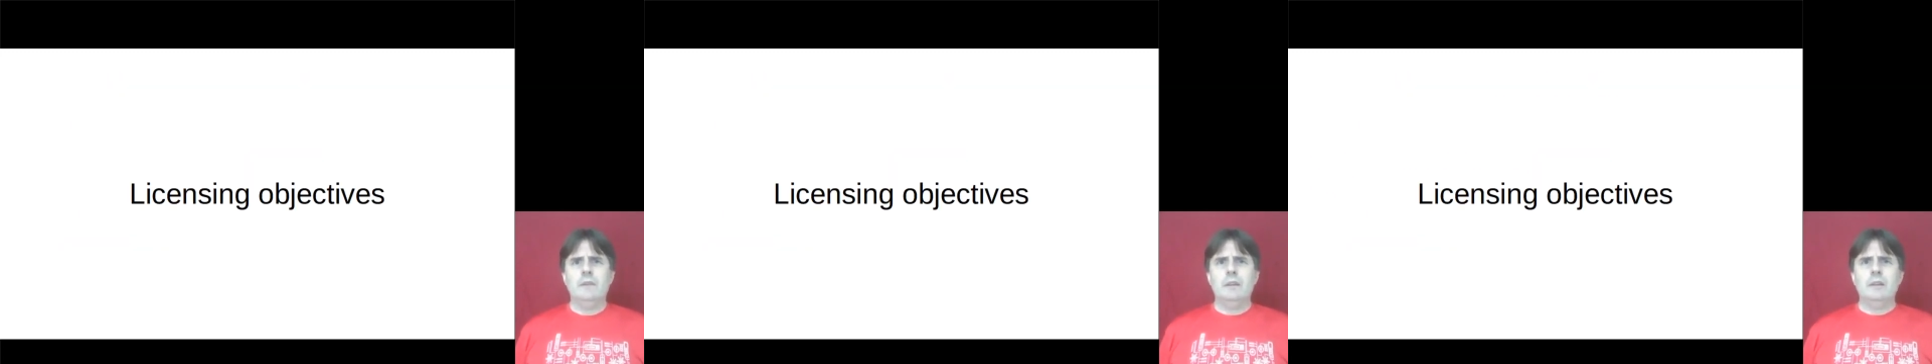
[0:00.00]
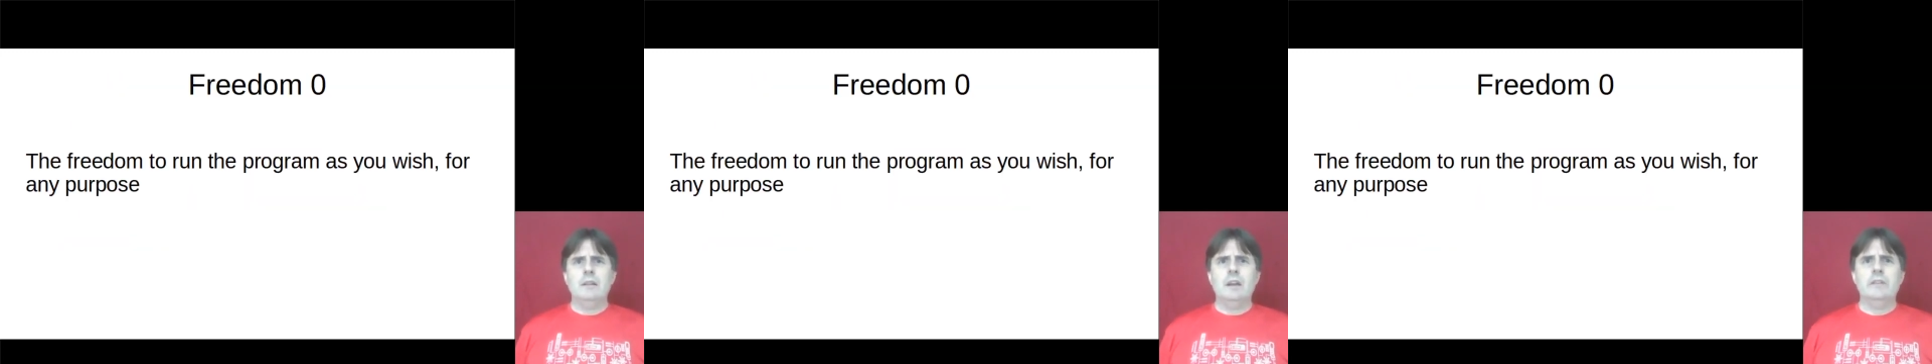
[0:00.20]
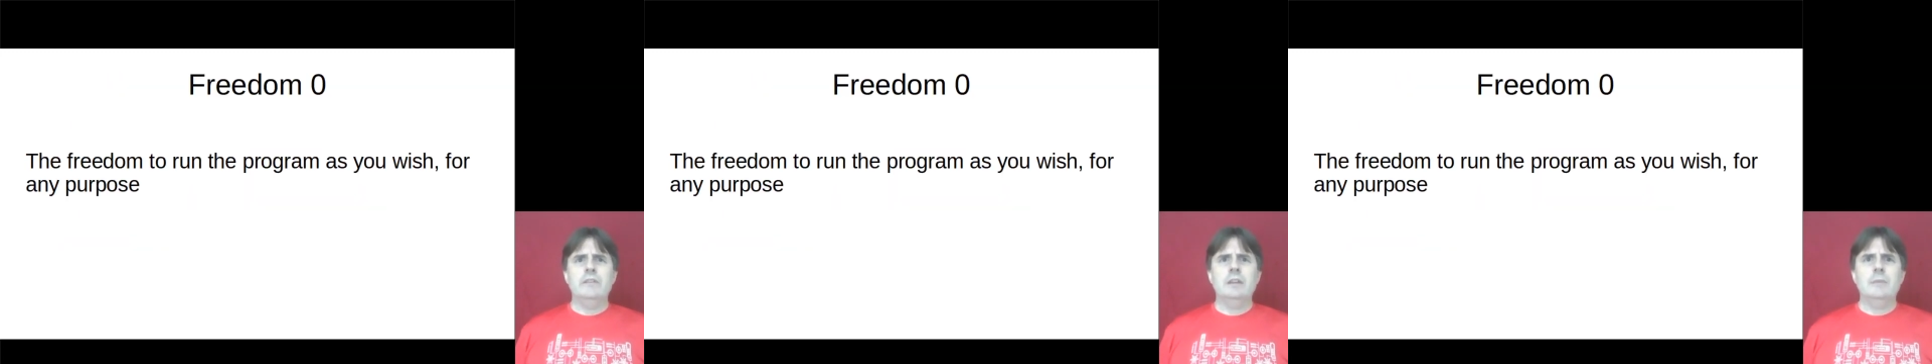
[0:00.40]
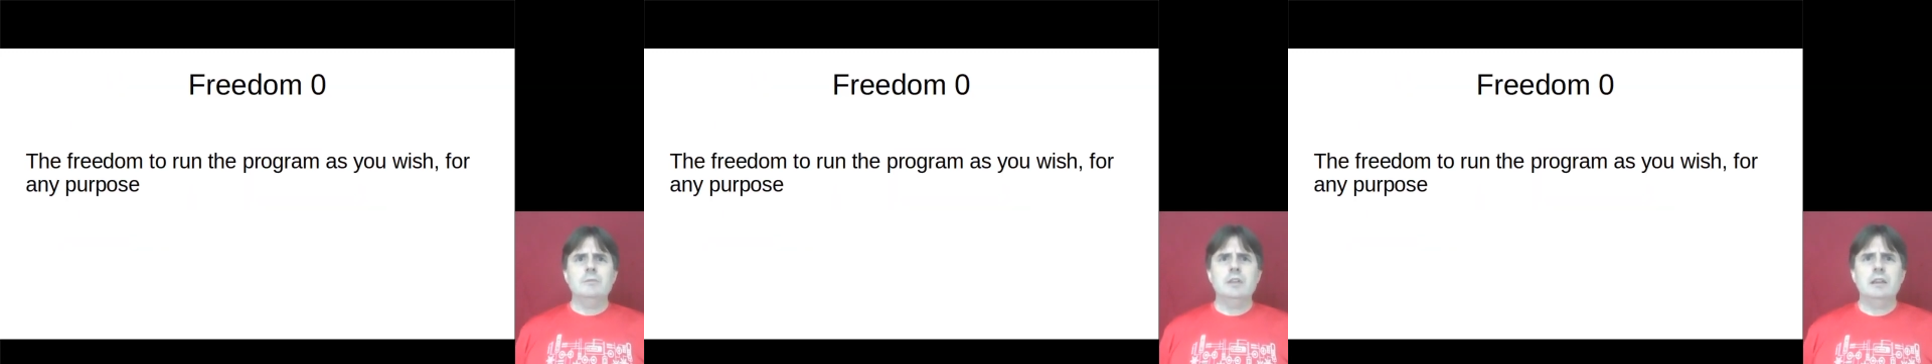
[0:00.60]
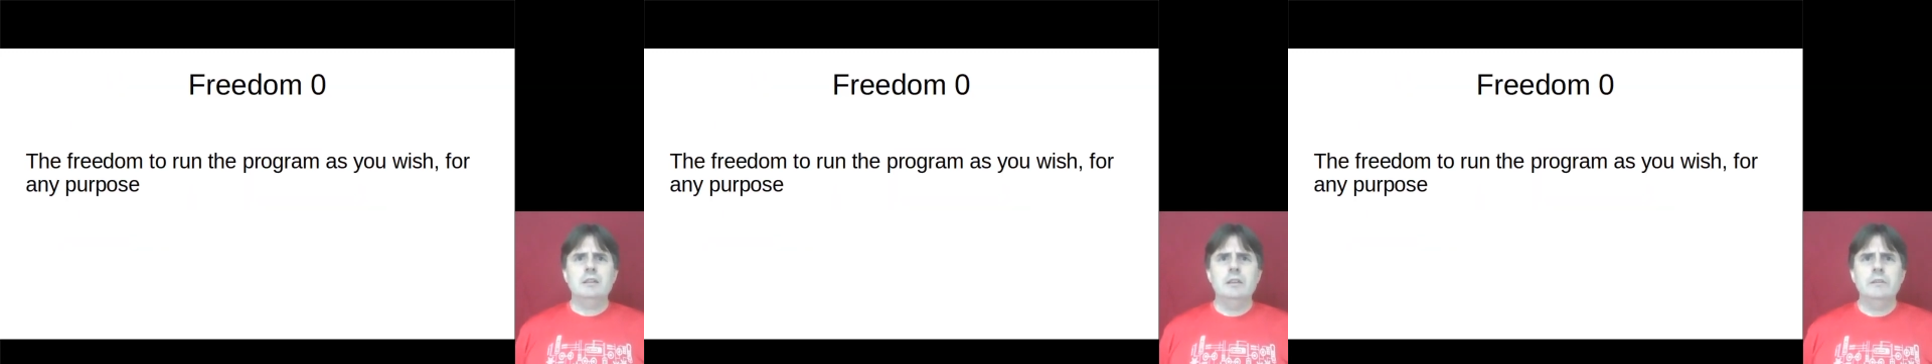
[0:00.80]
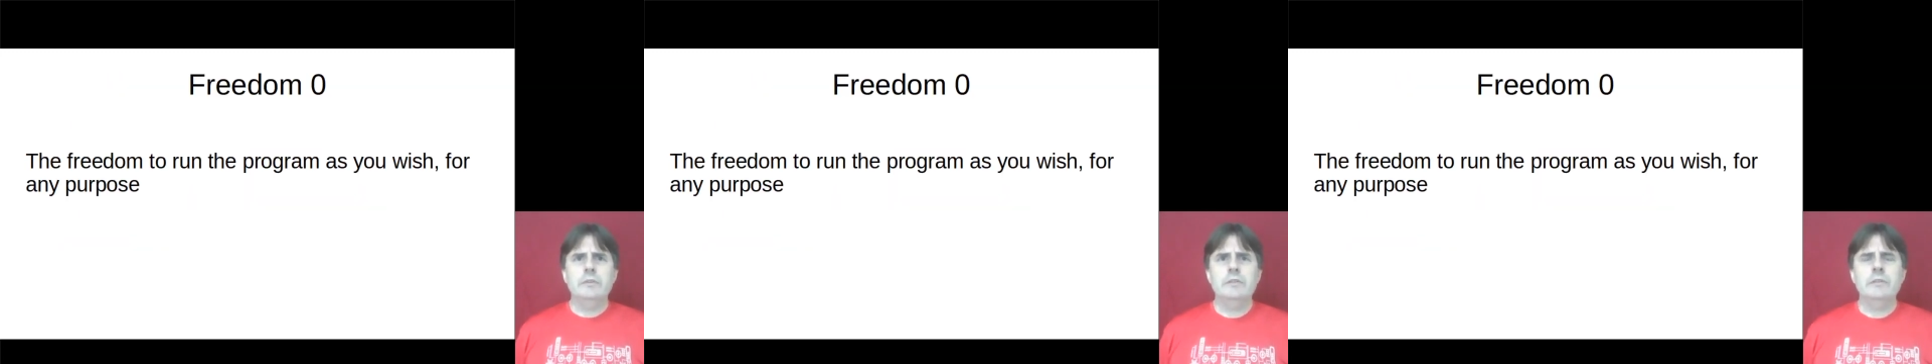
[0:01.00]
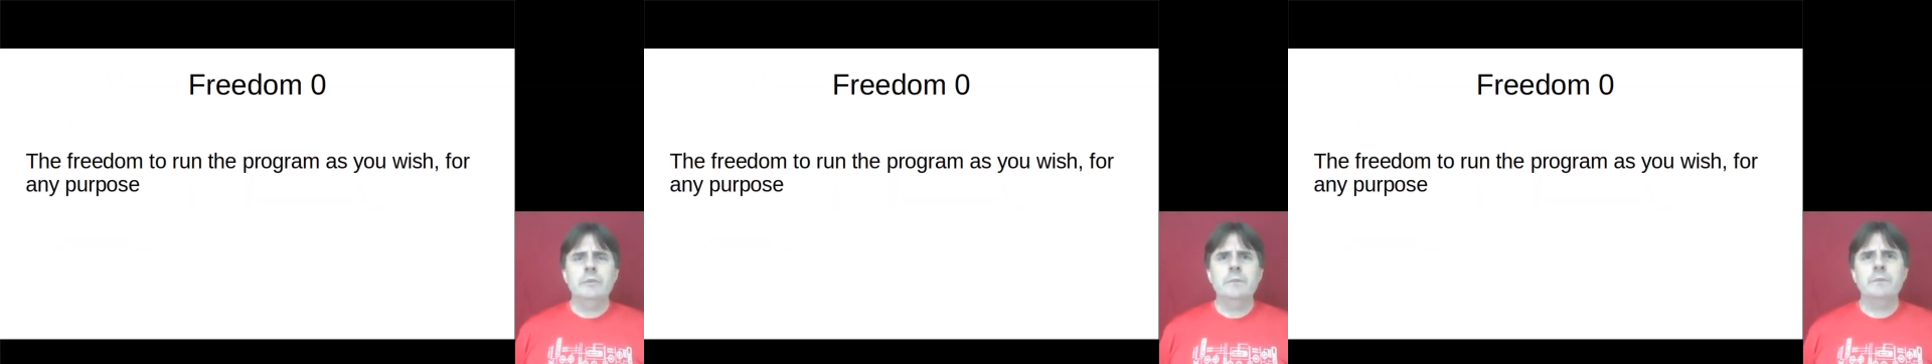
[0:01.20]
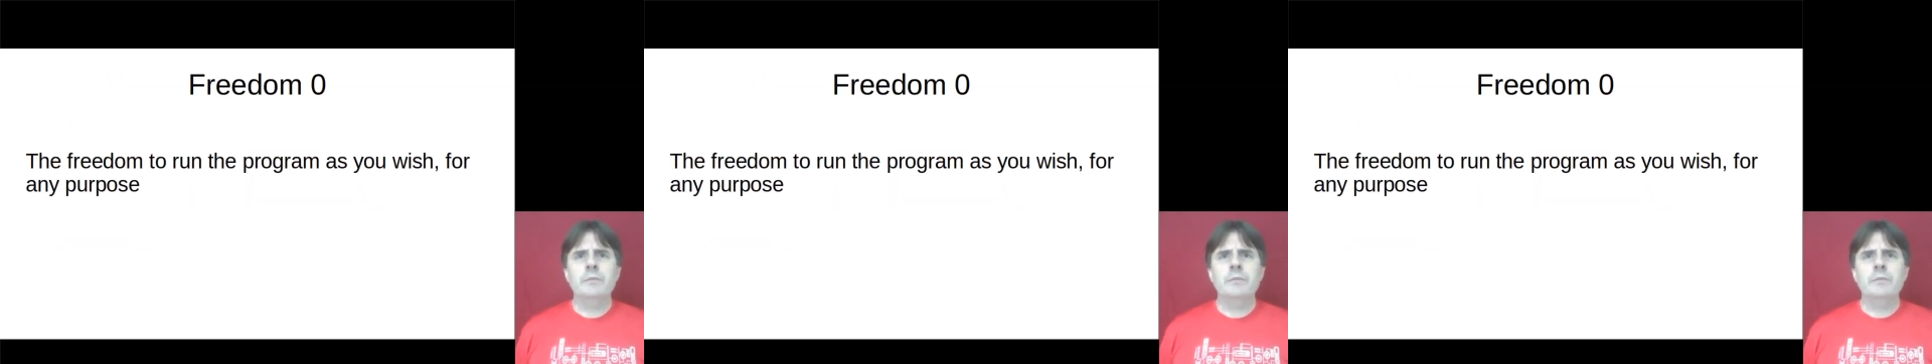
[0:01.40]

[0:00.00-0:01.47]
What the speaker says: at licensing objectives.